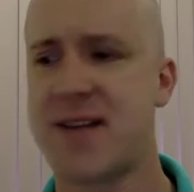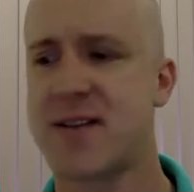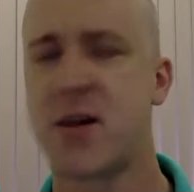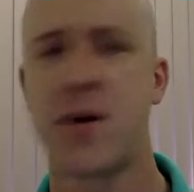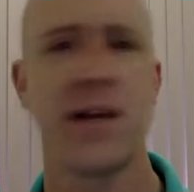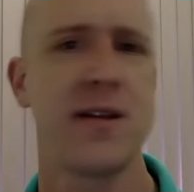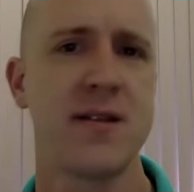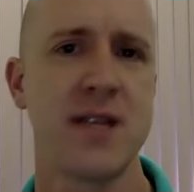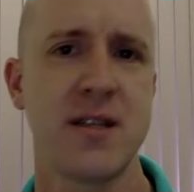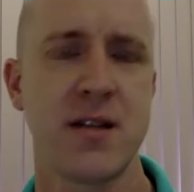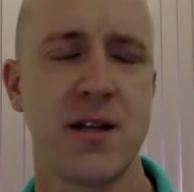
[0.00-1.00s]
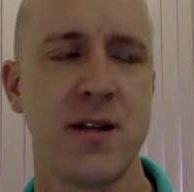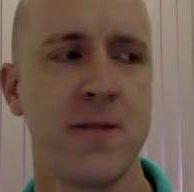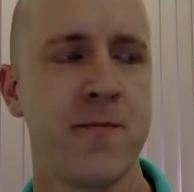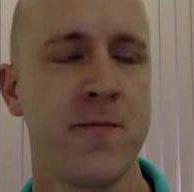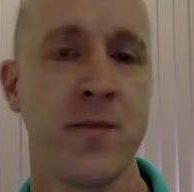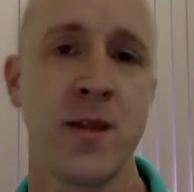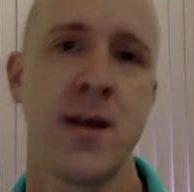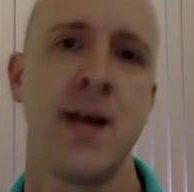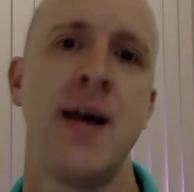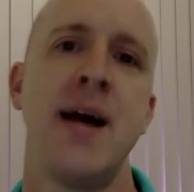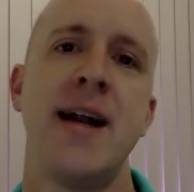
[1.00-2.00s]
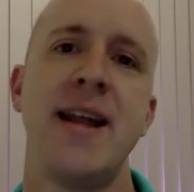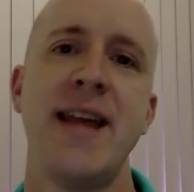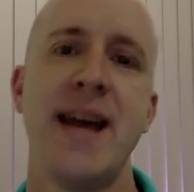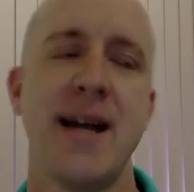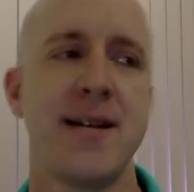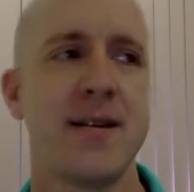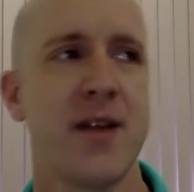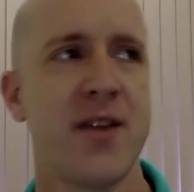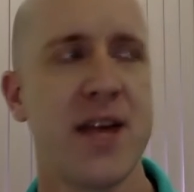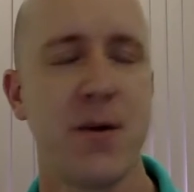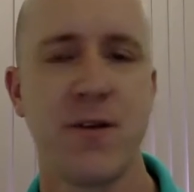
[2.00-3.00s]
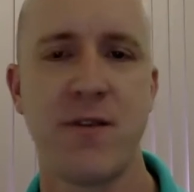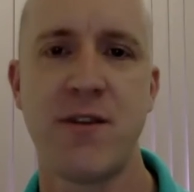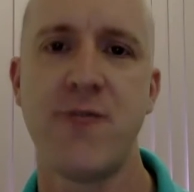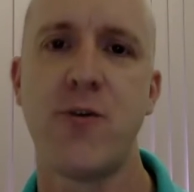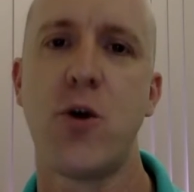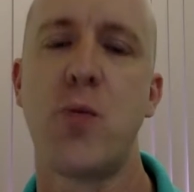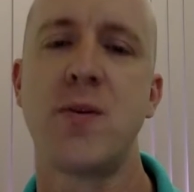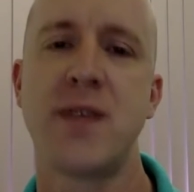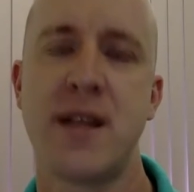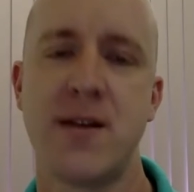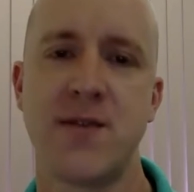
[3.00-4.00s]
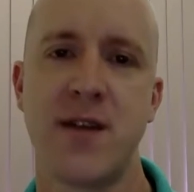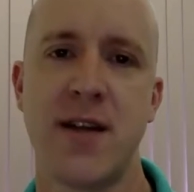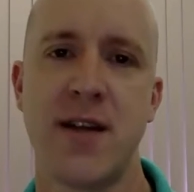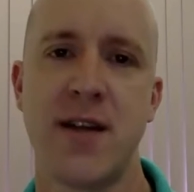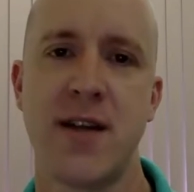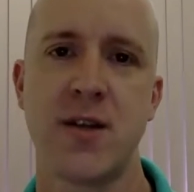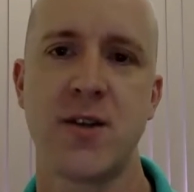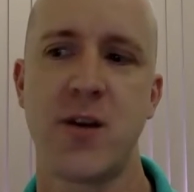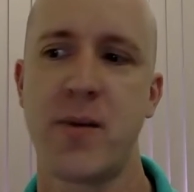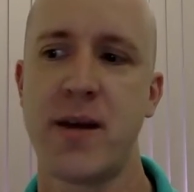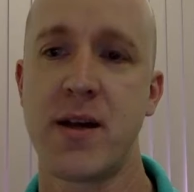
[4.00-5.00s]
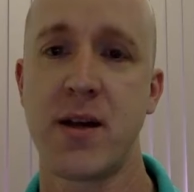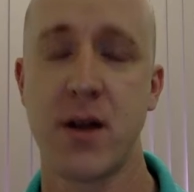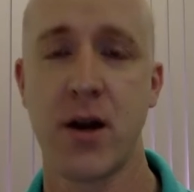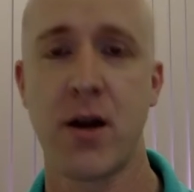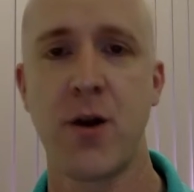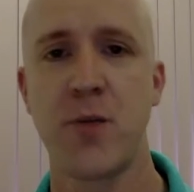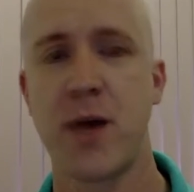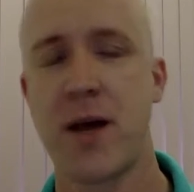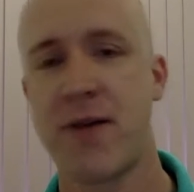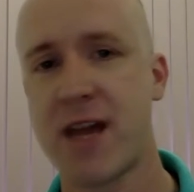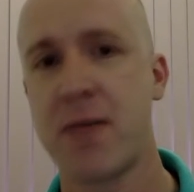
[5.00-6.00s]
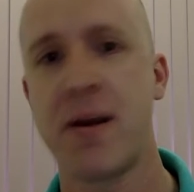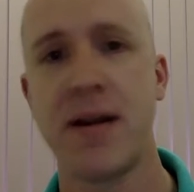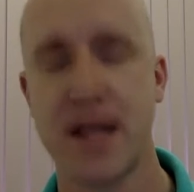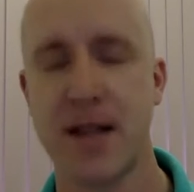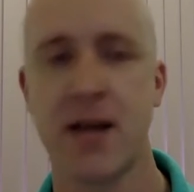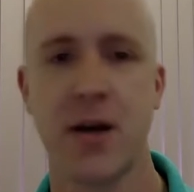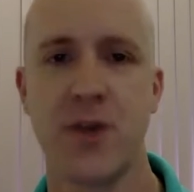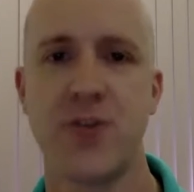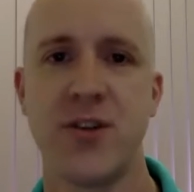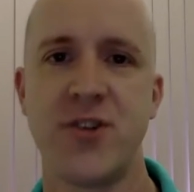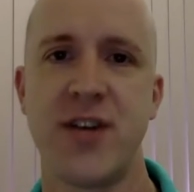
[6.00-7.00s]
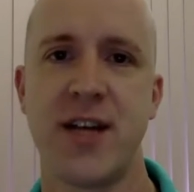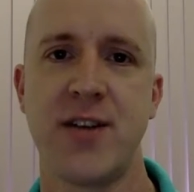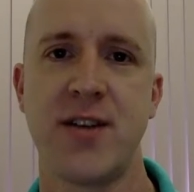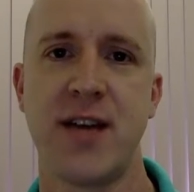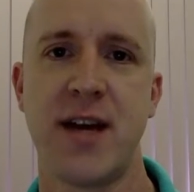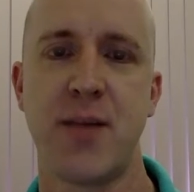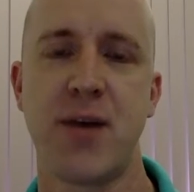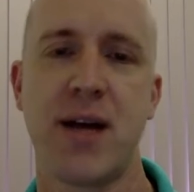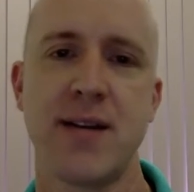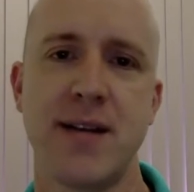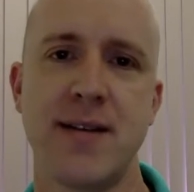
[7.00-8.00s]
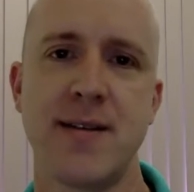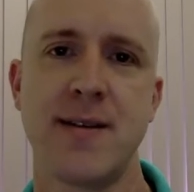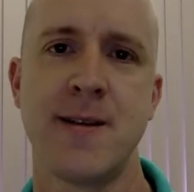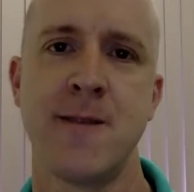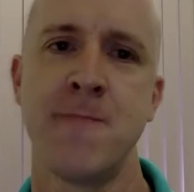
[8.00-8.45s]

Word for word: It's so inconsistent. And yet, I think it was 54% of studies on this topic conclude by recommending that coaches change their practice.